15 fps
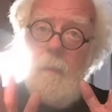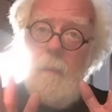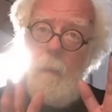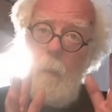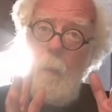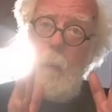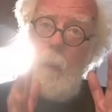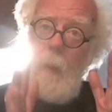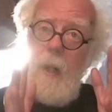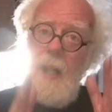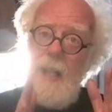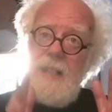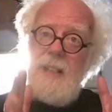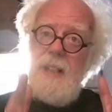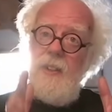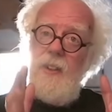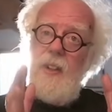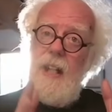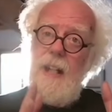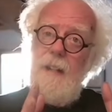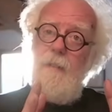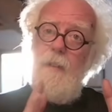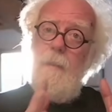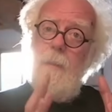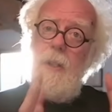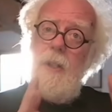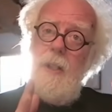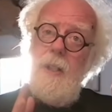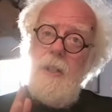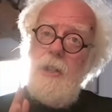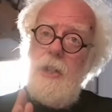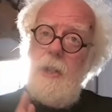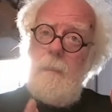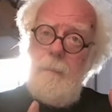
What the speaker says: why did life emerge?